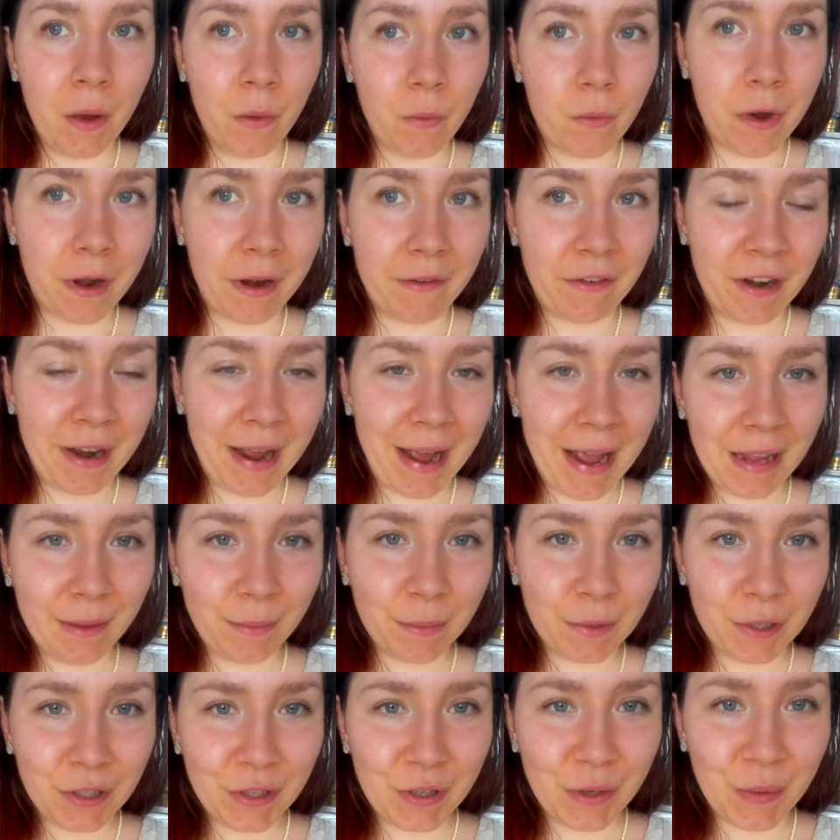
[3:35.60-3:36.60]
whatever
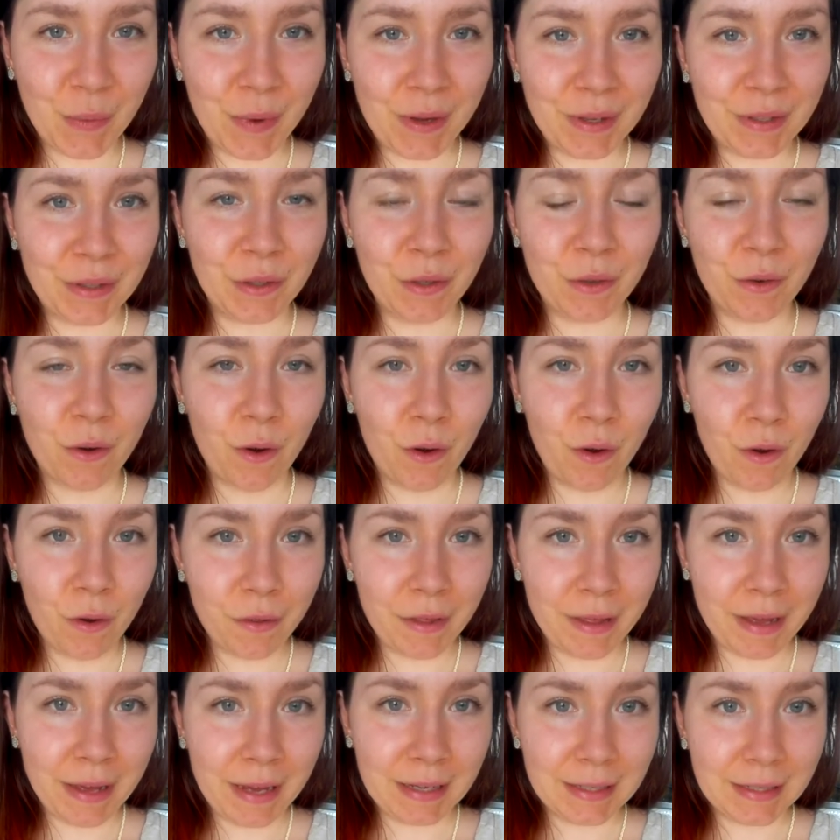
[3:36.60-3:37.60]
names you want to call
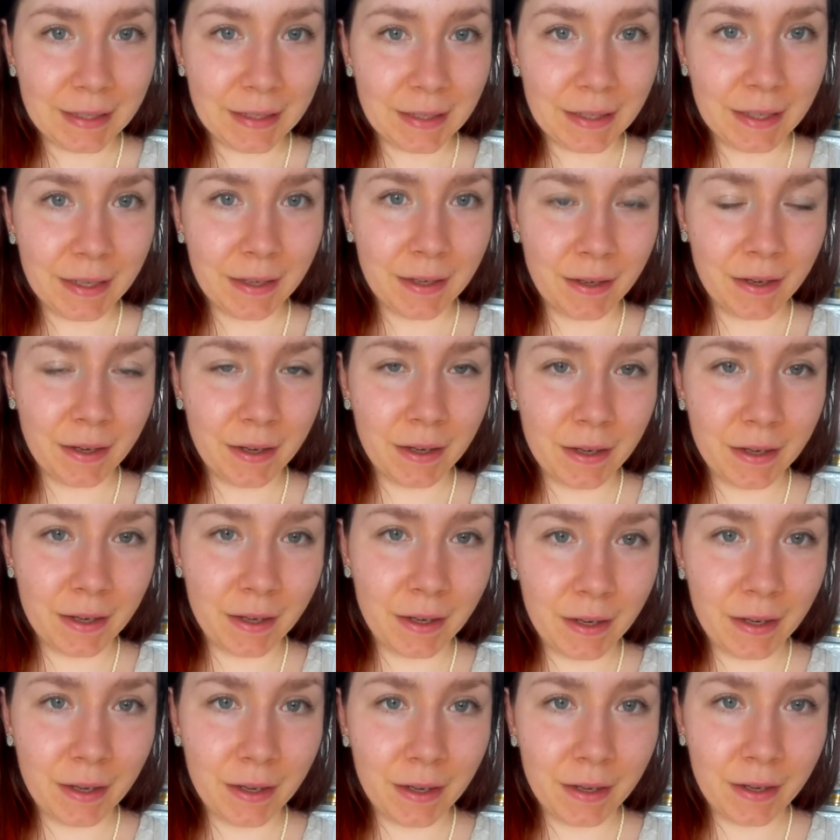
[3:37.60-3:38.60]
these
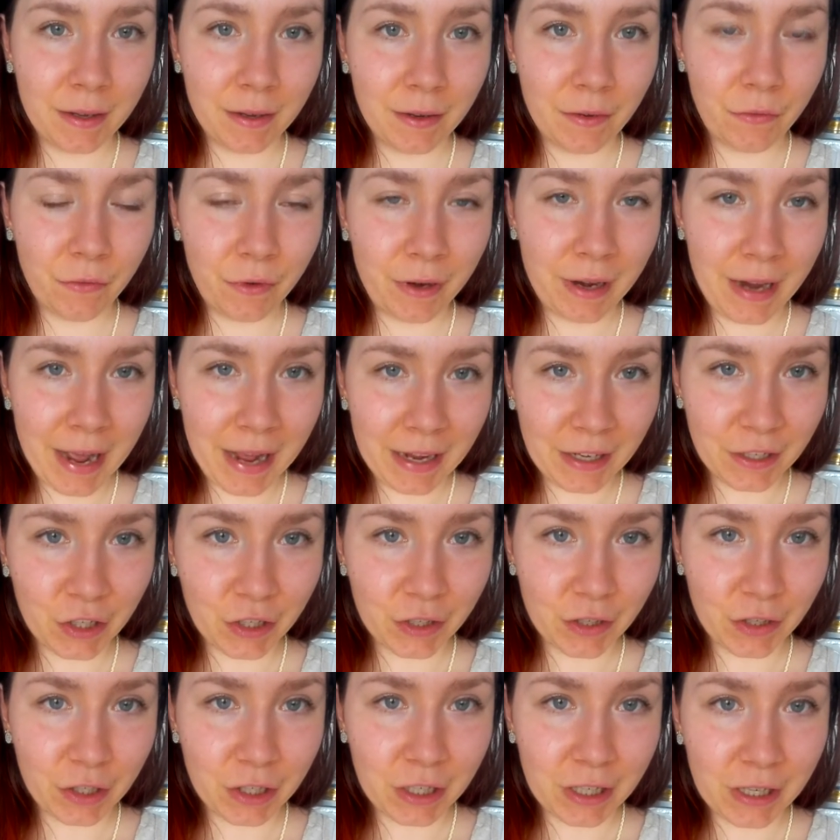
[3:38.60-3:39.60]

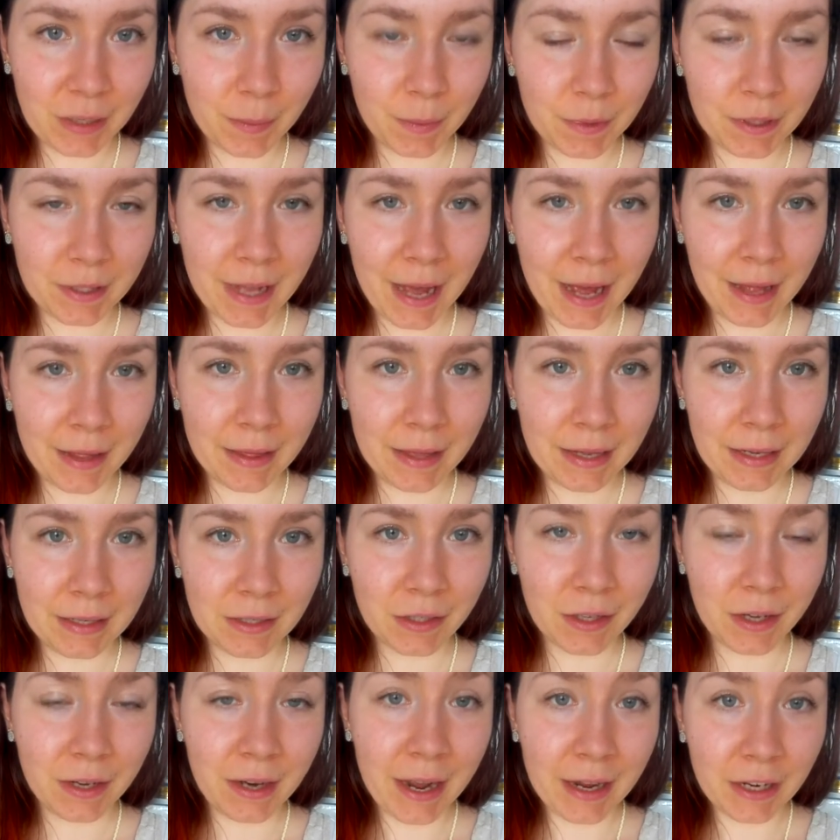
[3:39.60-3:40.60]
relationships and these
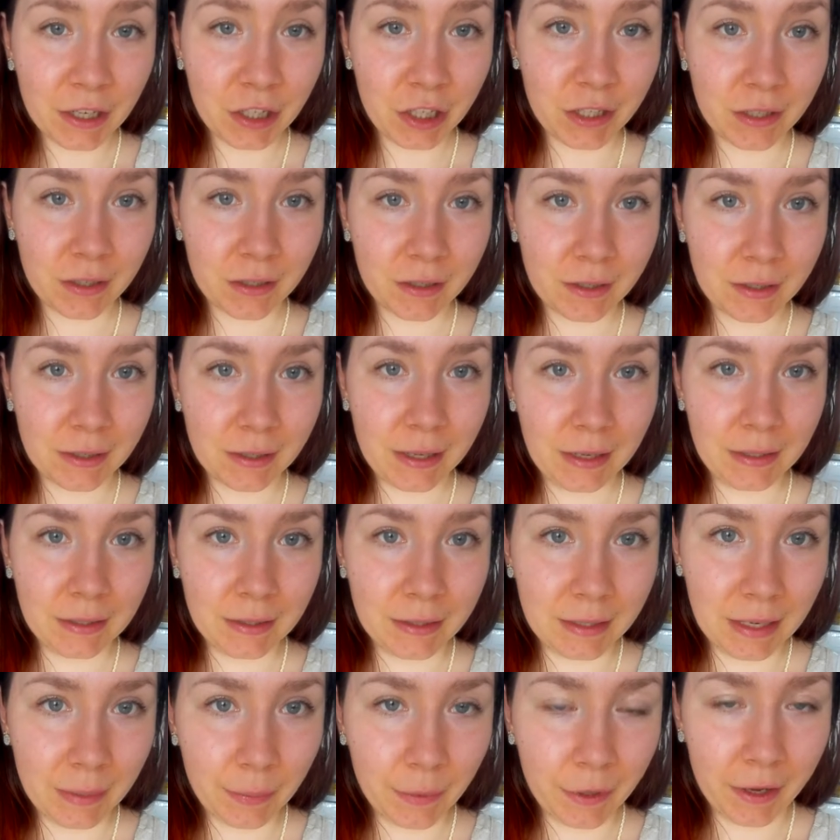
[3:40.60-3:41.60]
connections, these
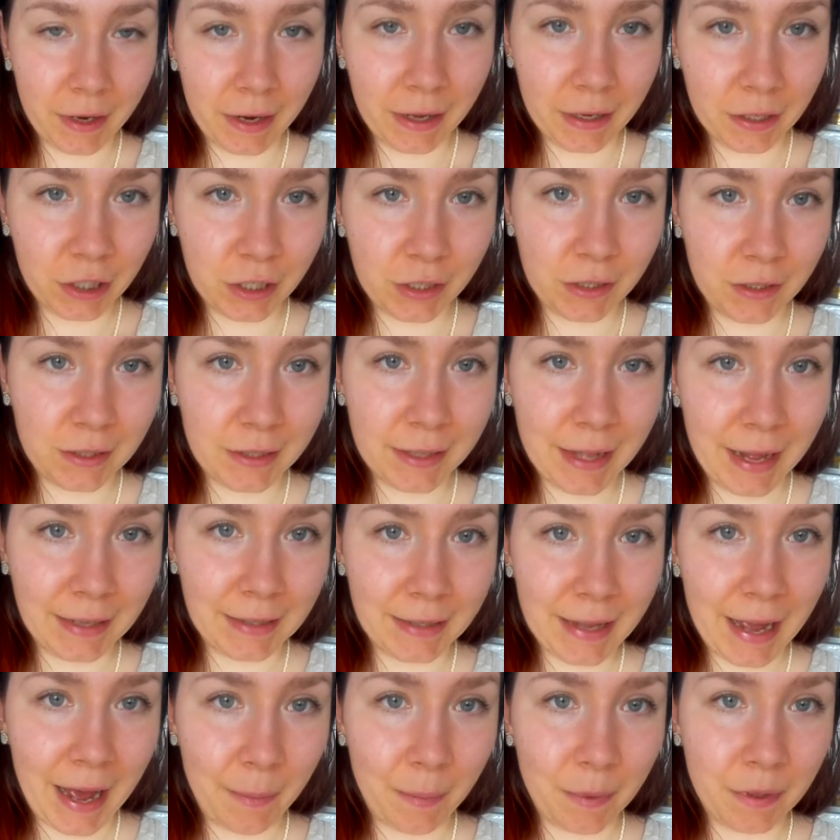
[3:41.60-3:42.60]
deep connections that
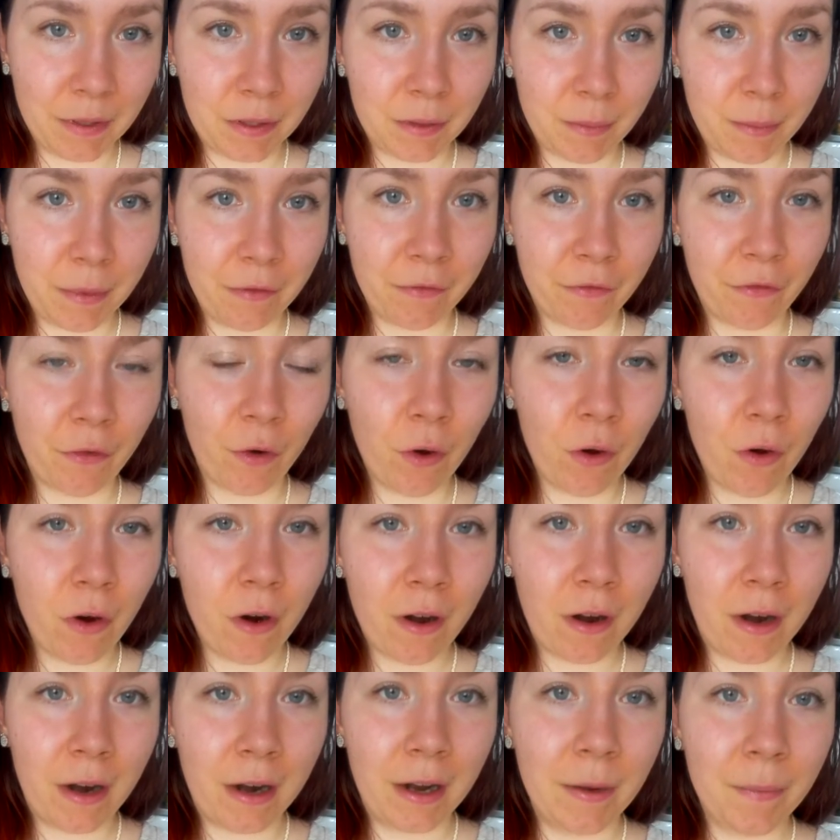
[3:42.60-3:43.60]
happens
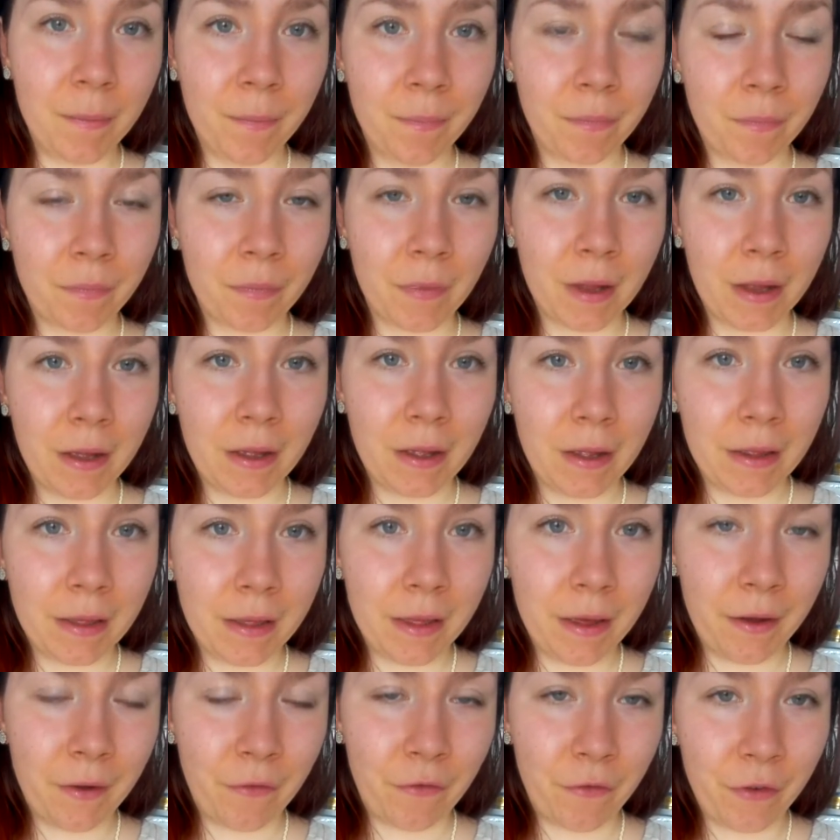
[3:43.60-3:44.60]
before
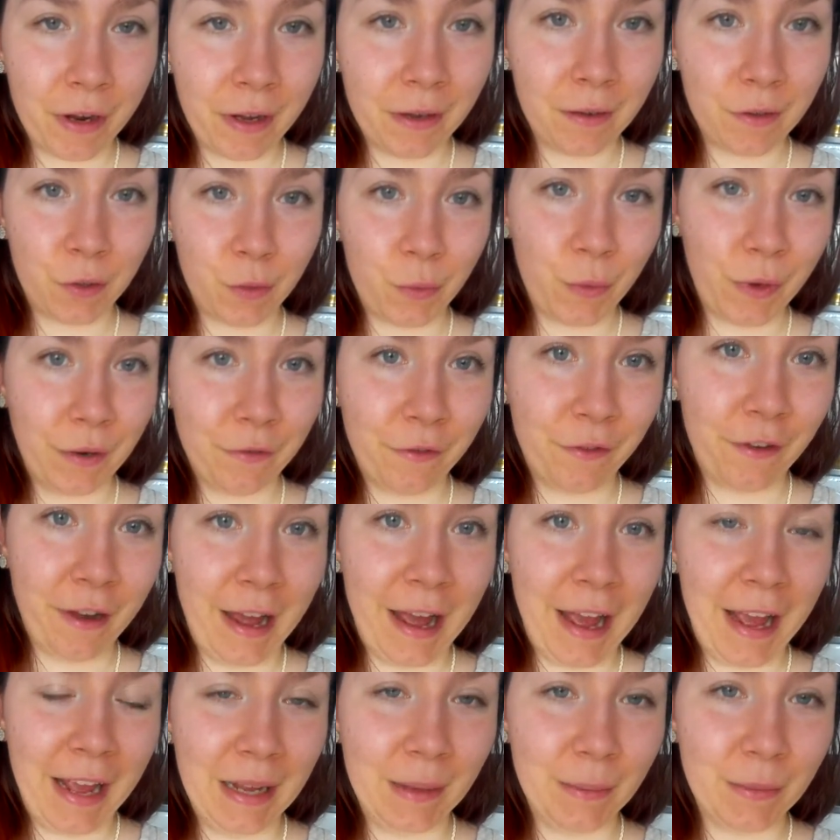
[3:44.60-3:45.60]
the real twin
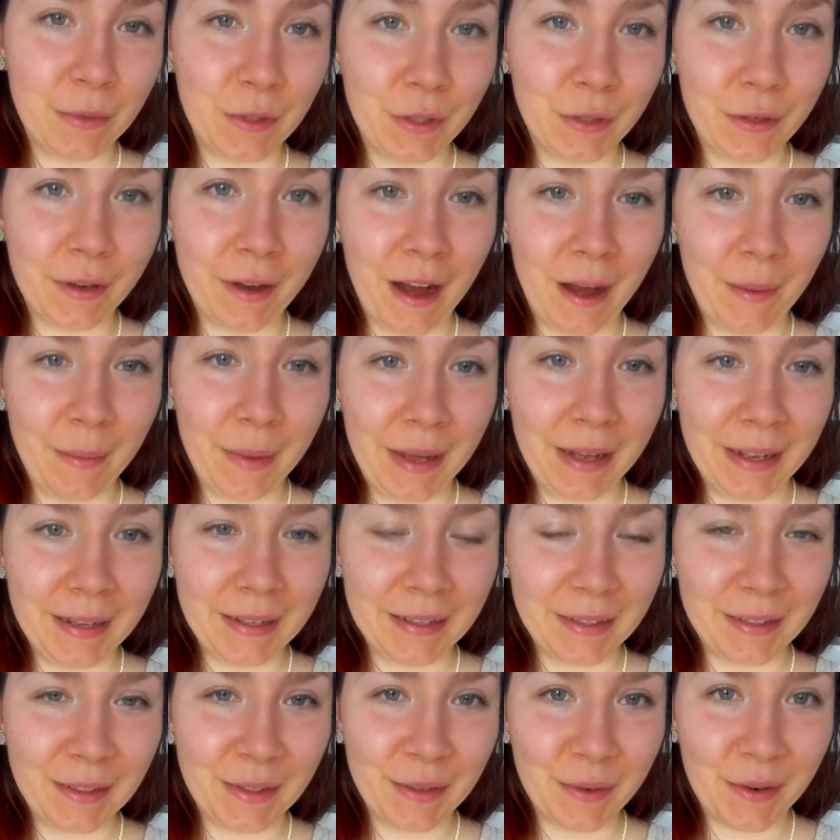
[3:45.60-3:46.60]
flame to
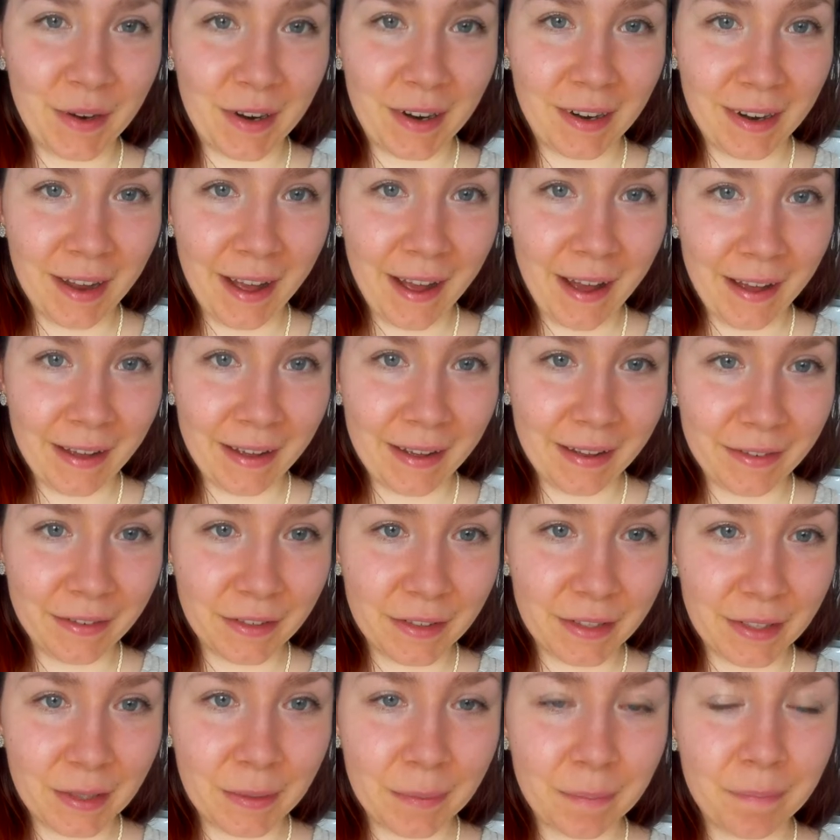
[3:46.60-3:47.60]
coming to our
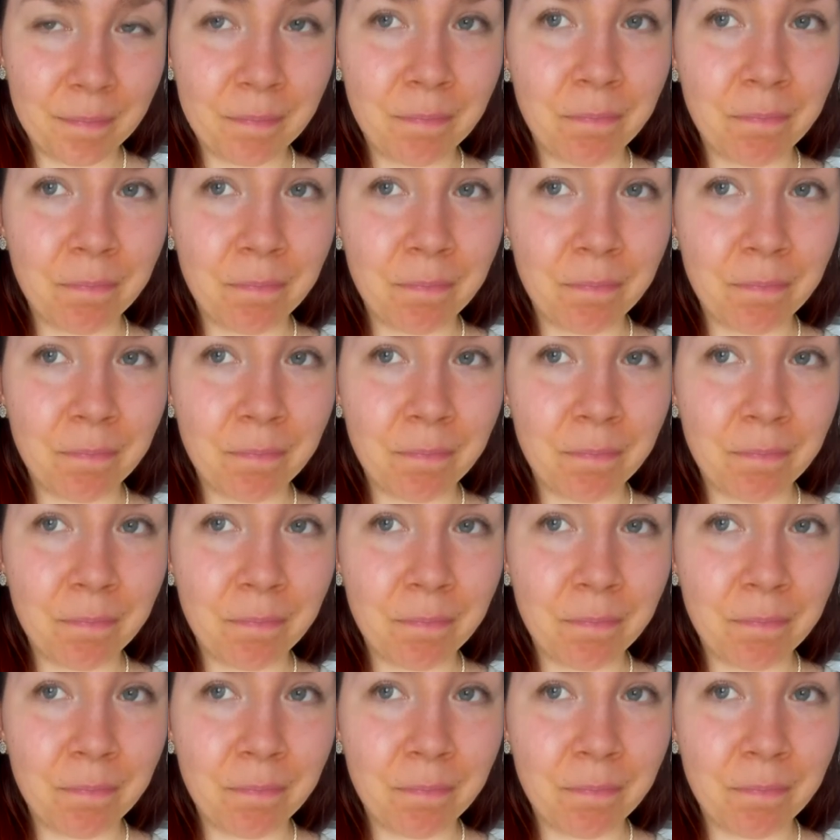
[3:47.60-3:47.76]
lives.